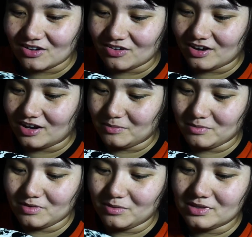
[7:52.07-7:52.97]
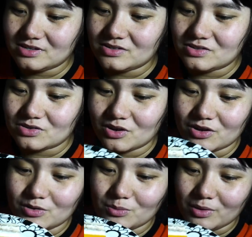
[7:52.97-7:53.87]
All right, I'm going to
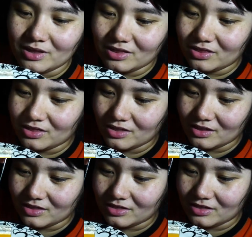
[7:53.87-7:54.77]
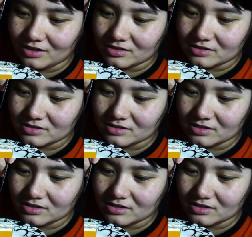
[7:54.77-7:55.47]
start with this